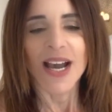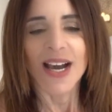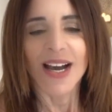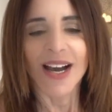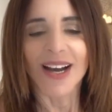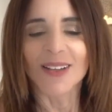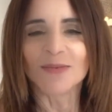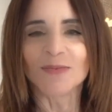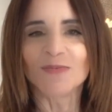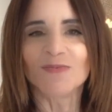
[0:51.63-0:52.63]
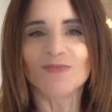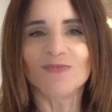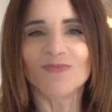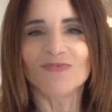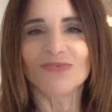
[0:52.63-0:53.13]
Um,
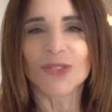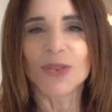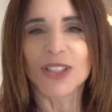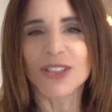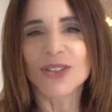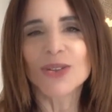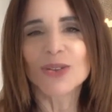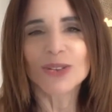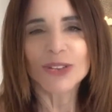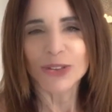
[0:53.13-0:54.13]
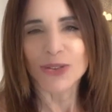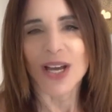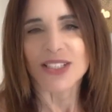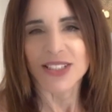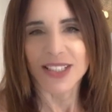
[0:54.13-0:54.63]
with you
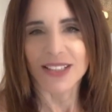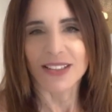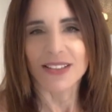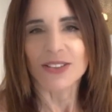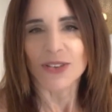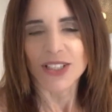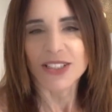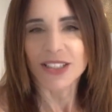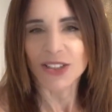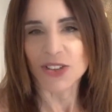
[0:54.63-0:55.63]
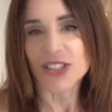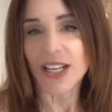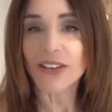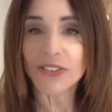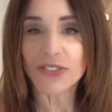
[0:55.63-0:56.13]
trusting
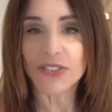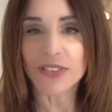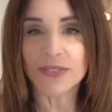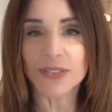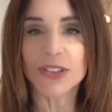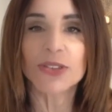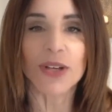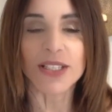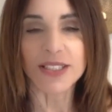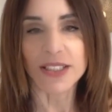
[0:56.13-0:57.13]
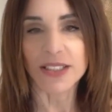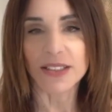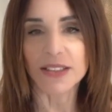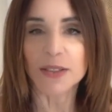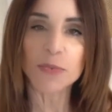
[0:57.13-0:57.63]
yourself,
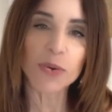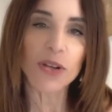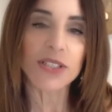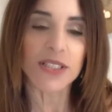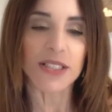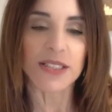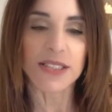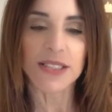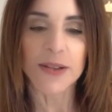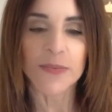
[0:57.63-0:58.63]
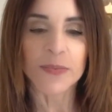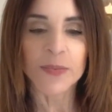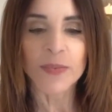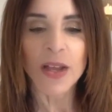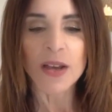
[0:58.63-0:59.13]
trusting the process,
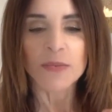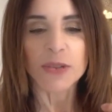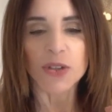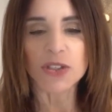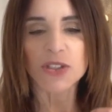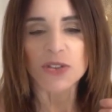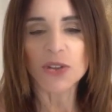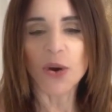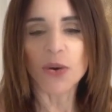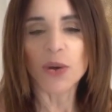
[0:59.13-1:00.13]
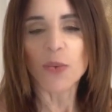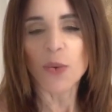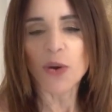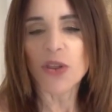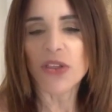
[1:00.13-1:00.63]
because you know your
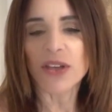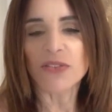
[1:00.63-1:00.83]
worth and